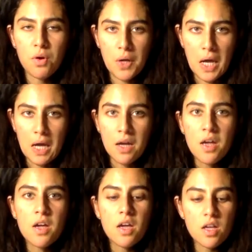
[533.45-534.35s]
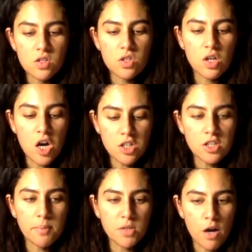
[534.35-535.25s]
Okay, it's the
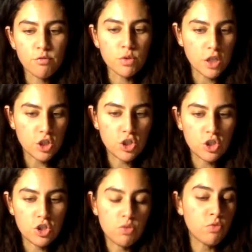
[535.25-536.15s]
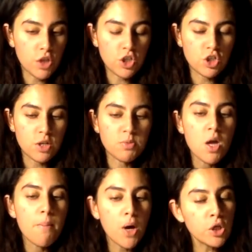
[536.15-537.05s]
concept of relation relationships,
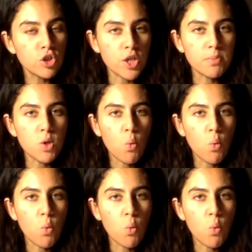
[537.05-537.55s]
partnerships.